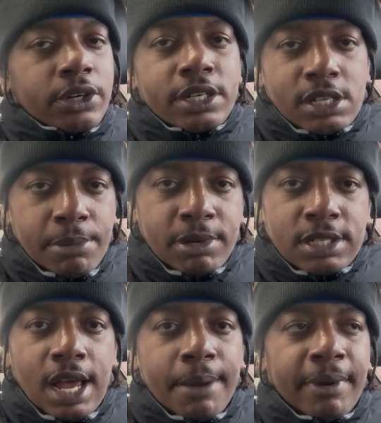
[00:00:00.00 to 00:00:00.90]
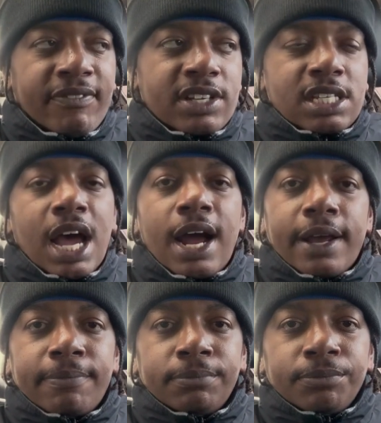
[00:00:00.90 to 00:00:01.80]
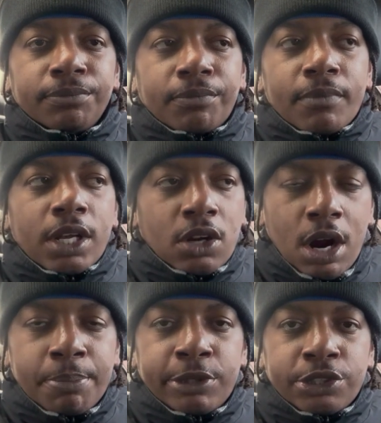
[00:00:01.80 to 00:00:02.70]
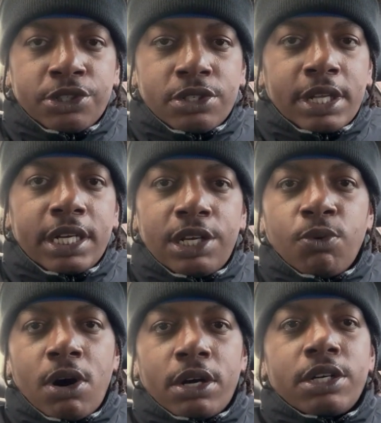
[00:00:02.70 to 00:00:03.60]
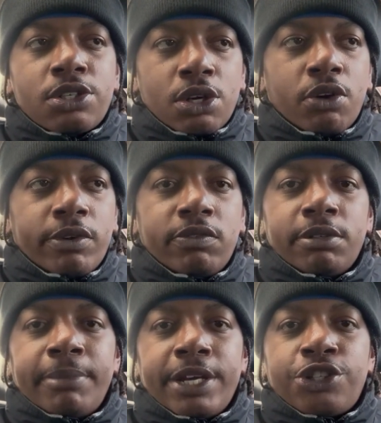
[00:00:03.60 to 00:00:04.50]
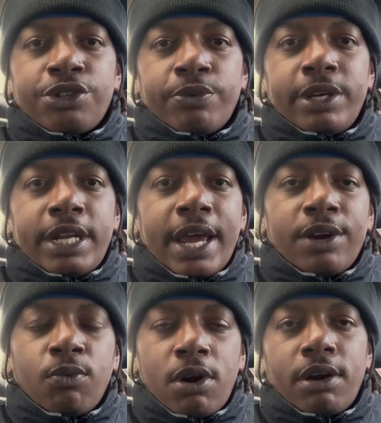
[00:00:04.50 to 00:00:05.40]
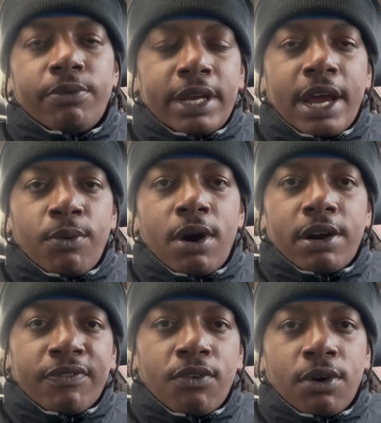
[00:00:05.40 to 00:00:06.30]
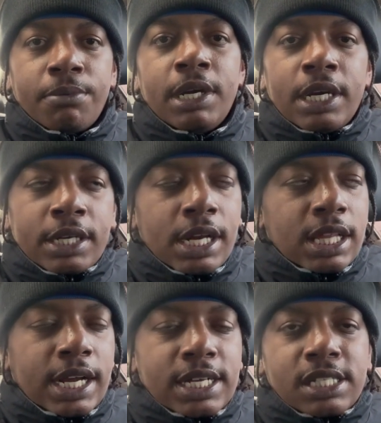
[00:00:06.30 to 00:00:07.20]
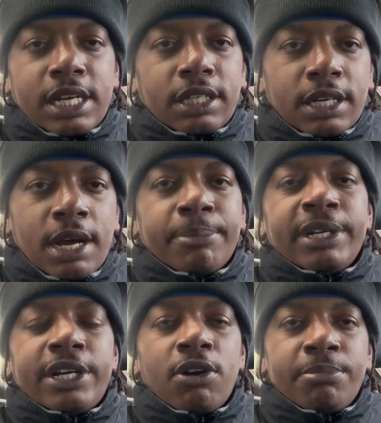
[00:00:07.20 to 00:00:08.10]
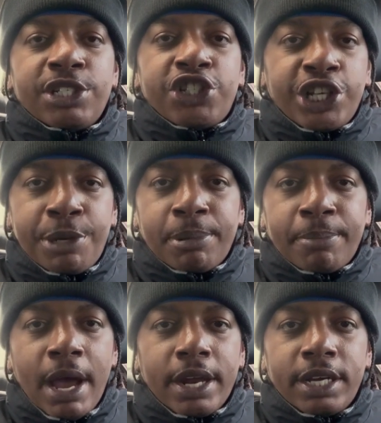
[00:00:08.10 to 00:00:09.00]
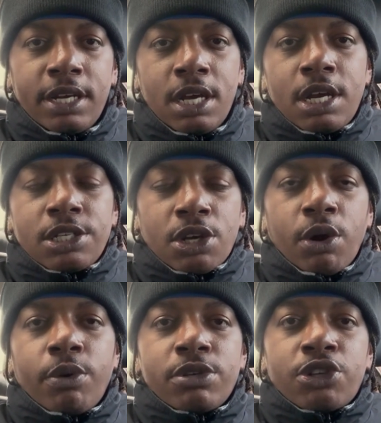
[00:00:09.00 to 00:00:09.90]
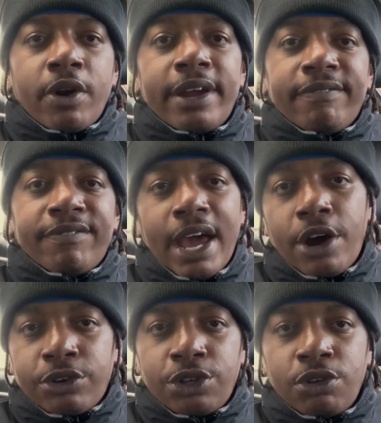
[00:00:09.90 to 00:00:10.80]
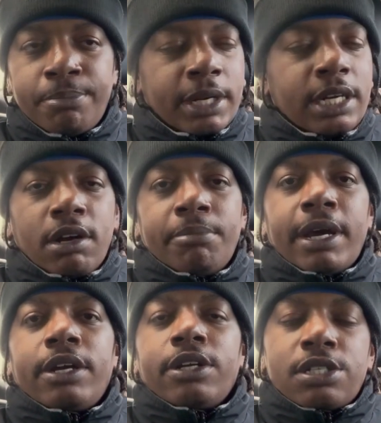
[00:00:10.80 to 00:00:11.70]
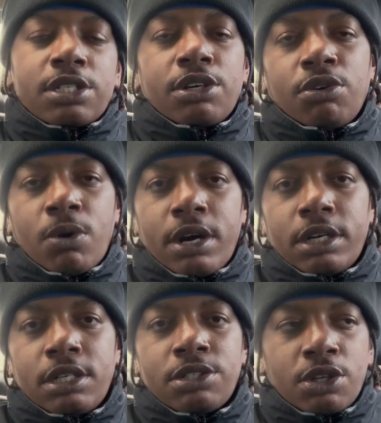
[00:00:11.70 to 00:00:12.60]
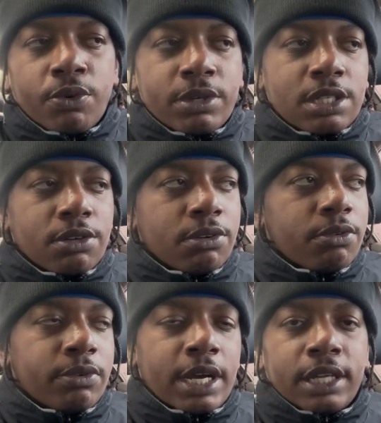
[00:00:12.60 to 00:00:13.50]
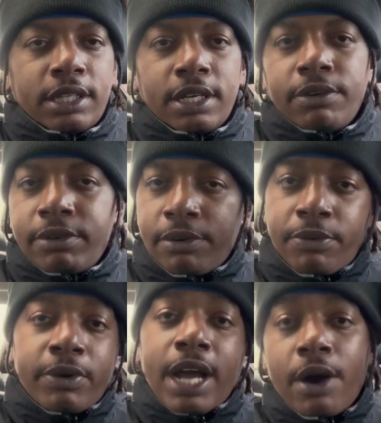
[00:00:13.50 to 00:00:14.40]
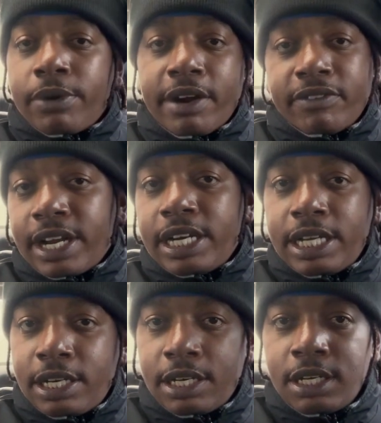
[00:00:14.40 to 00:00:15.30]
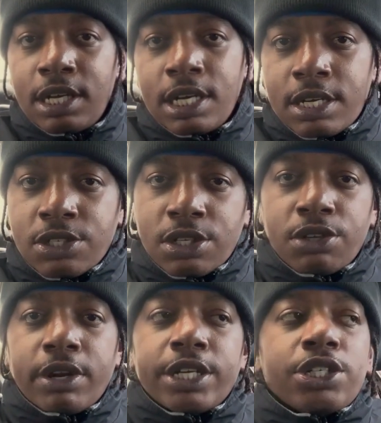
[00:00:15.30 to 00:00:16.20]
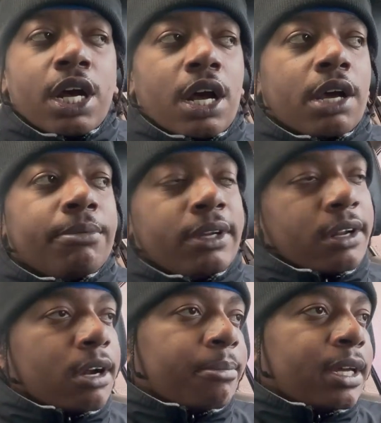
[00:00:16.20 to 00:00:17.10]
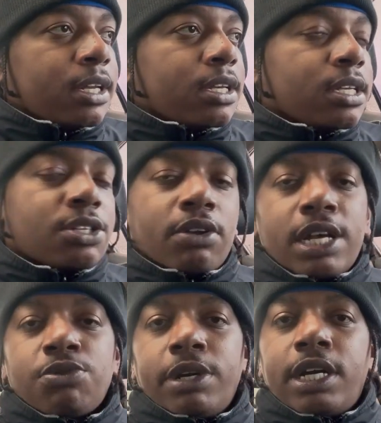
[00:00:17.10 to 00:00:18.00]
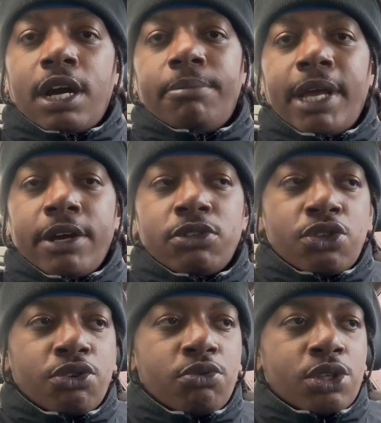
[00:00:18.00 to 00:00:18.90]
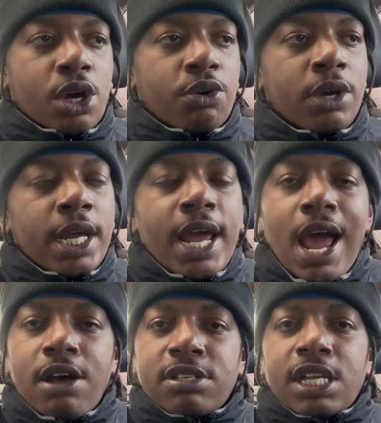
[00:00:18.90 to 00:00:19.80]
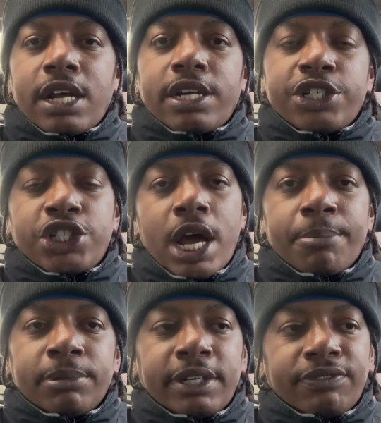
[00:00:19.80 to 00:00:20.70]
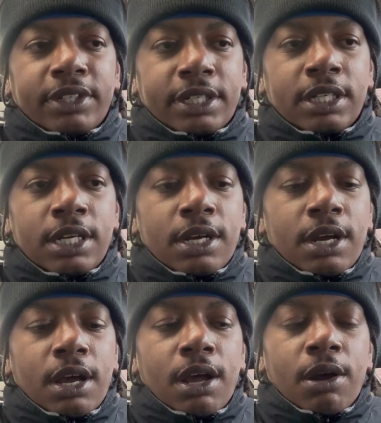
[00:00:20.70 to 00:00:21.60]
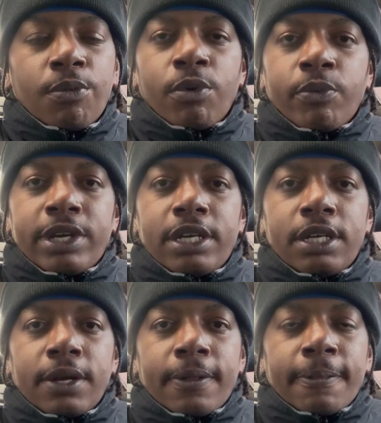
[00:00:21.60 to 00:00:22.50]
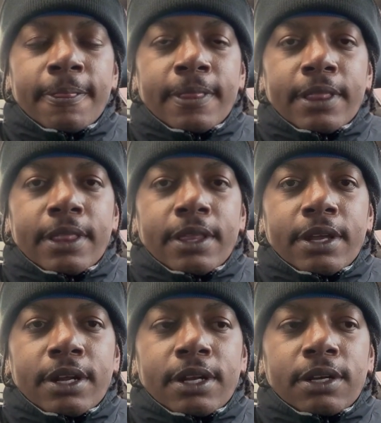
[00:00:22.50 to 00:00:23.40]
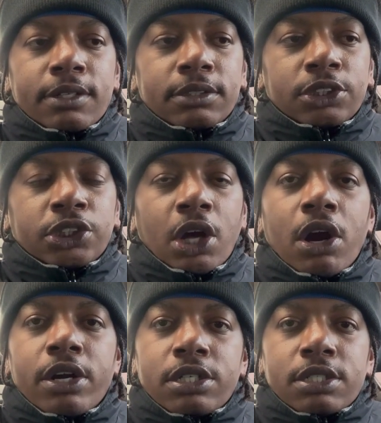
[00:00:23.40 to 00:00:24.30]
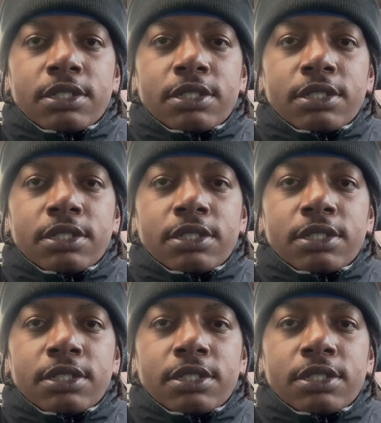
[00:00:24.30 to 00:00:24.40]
the summertime, if it's hot, cart pushers, they need water. So we would make sure we had water for them. Now, like I said, the company going to be cheap about it. So it was great value, but it don't matter. It's still water. So we got whatever they needed to do their job. You know what I mean? And so that's what it come down to. So outside of the shoplifting, when we start